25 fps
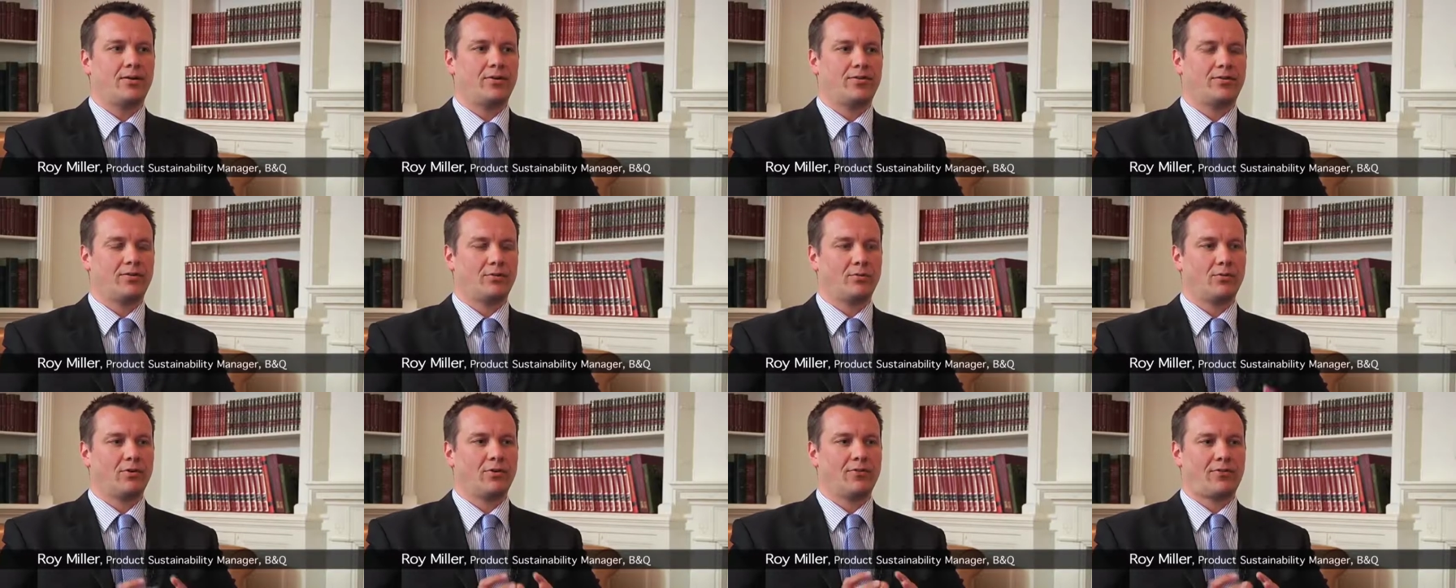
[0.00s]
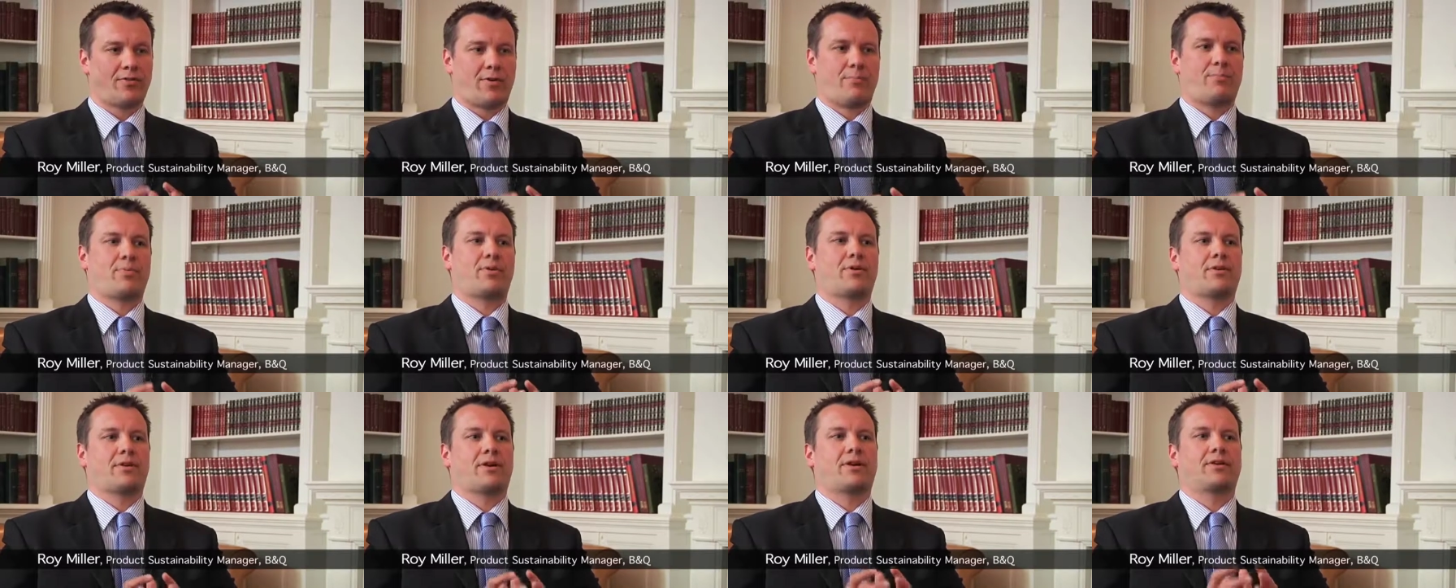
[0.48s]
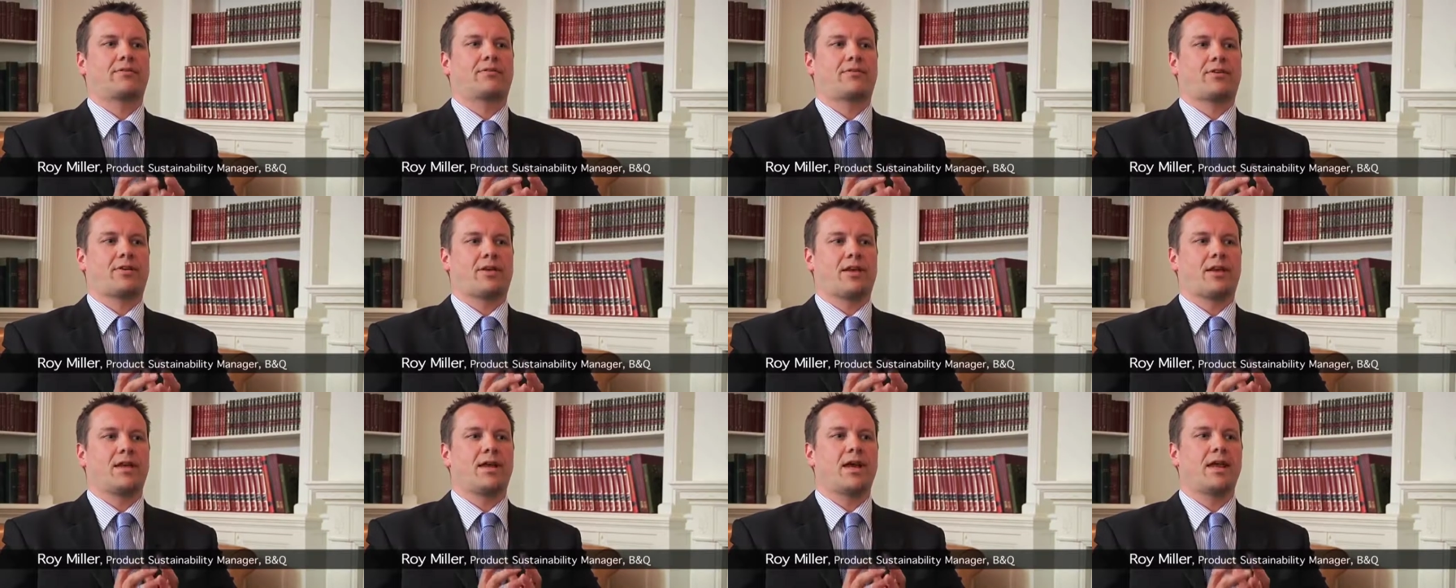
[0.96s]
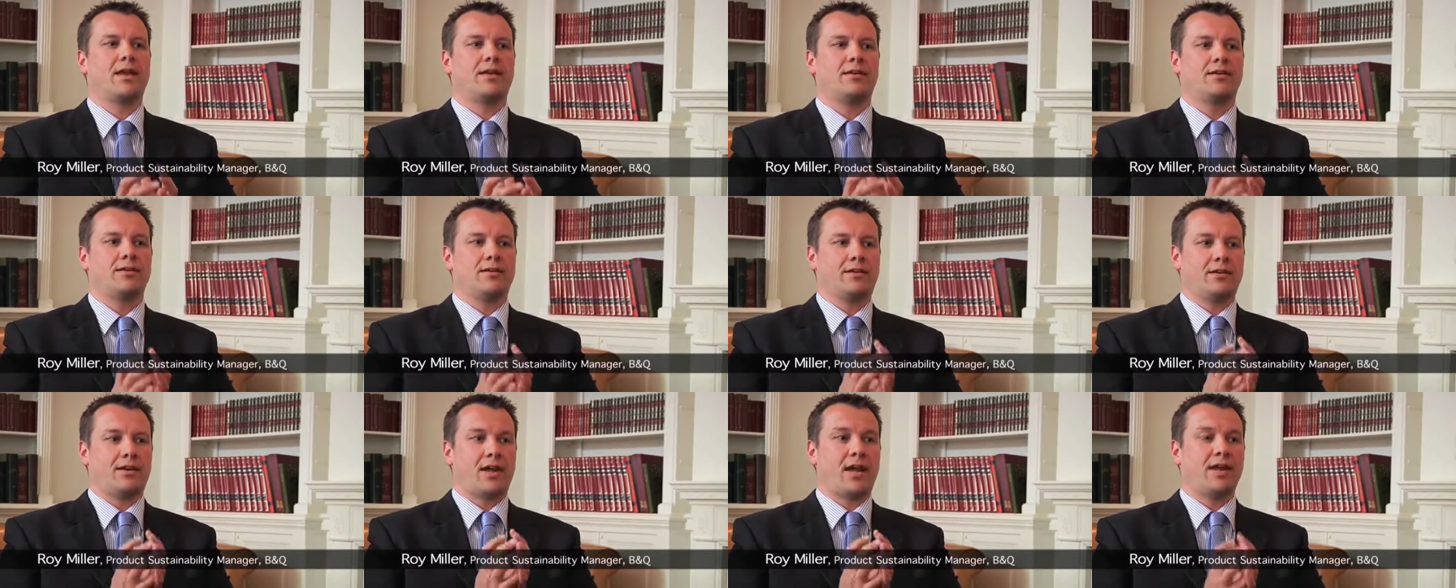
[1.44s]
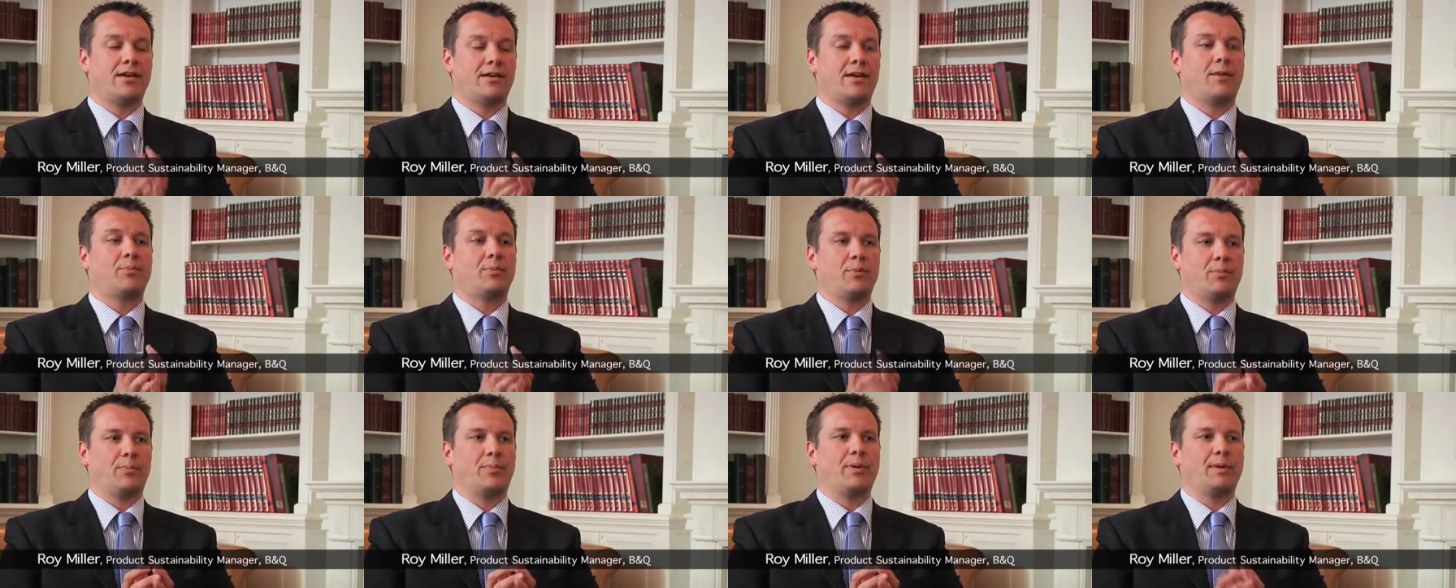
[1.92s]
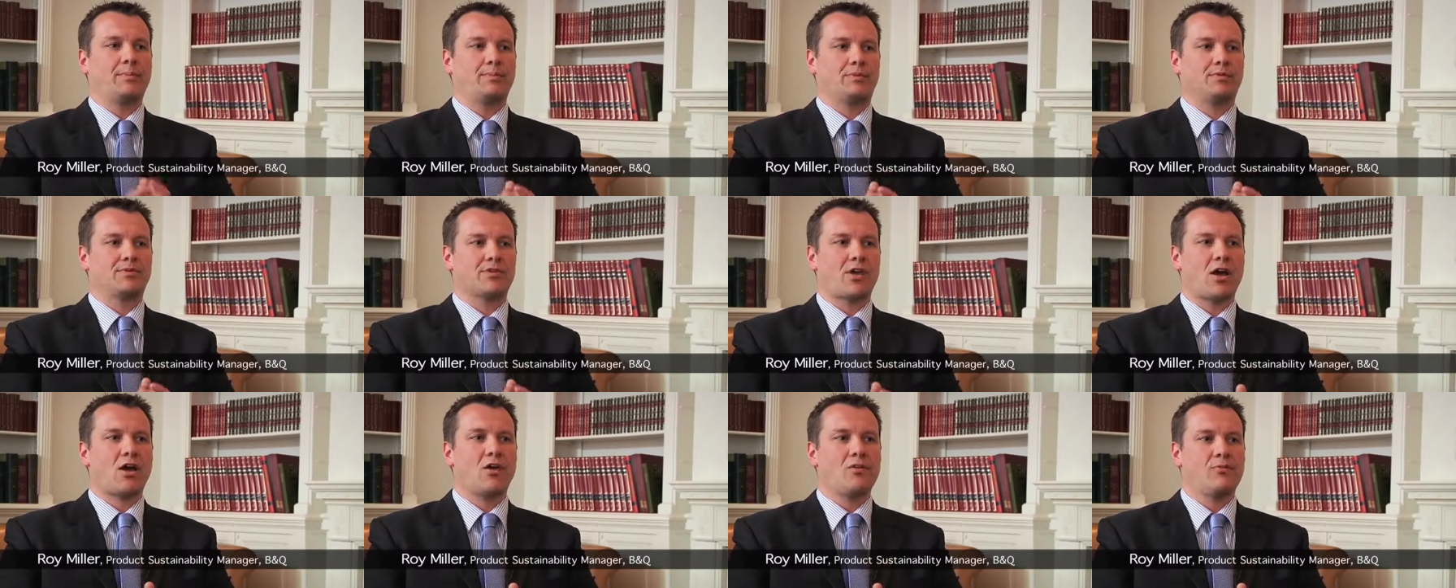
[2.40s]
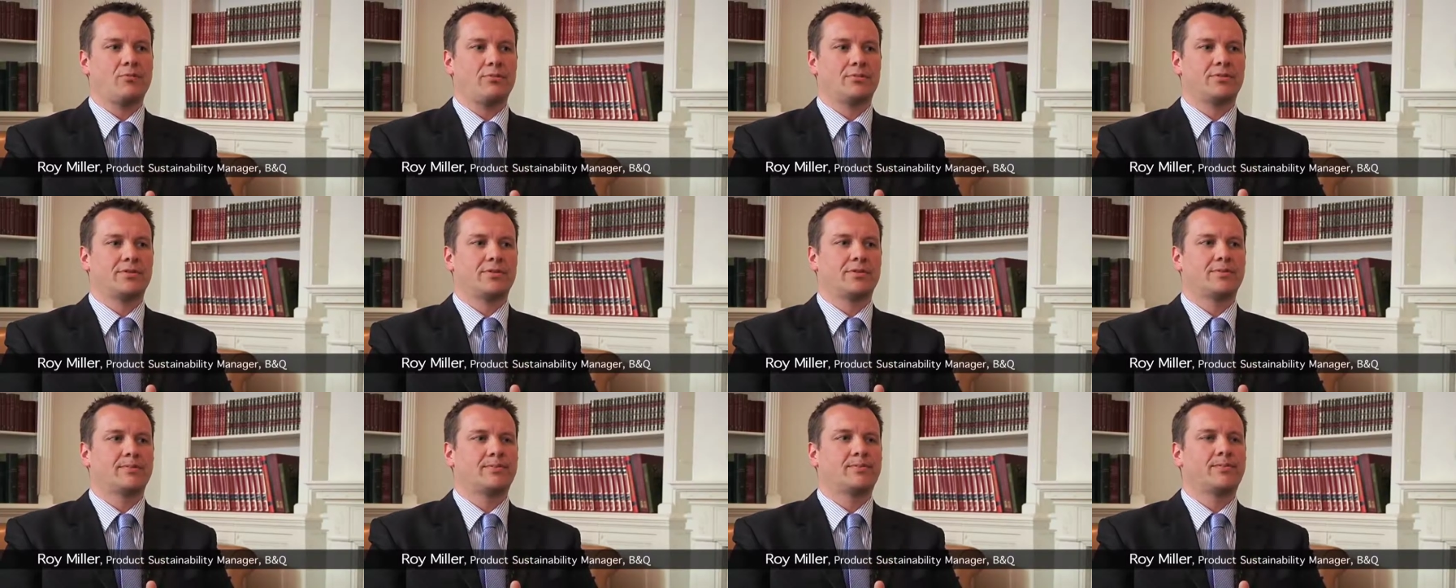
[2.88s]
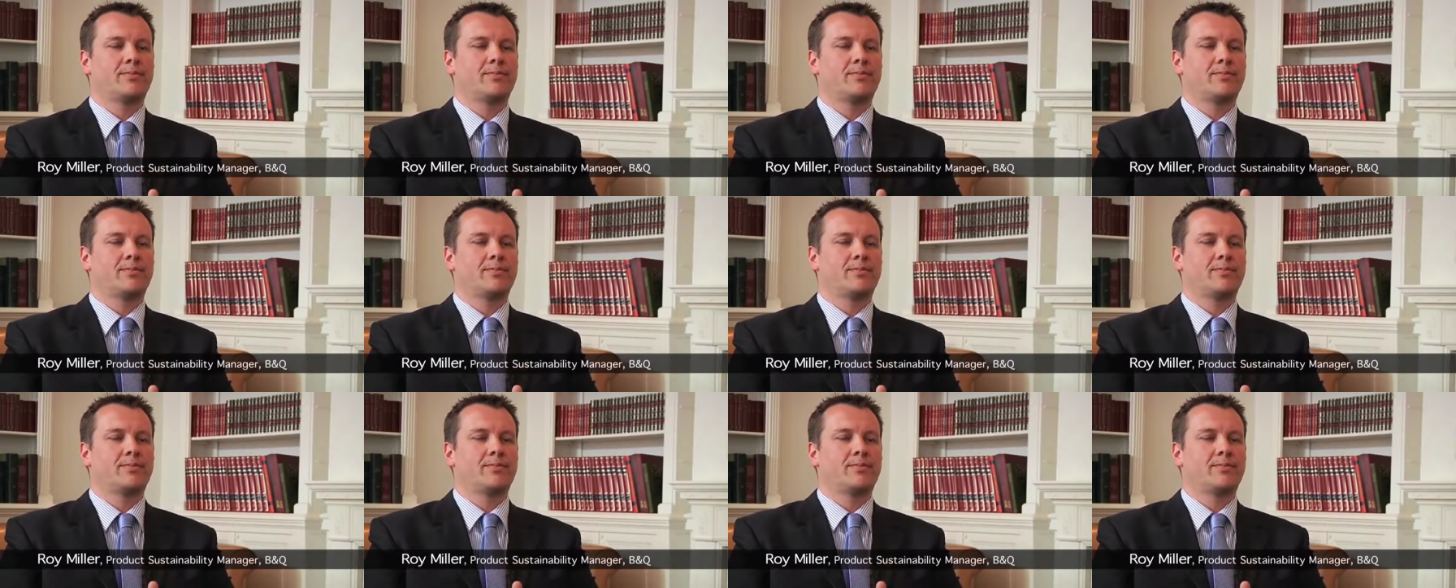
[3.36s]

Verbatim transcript: is all of our products end, end up in people's homes.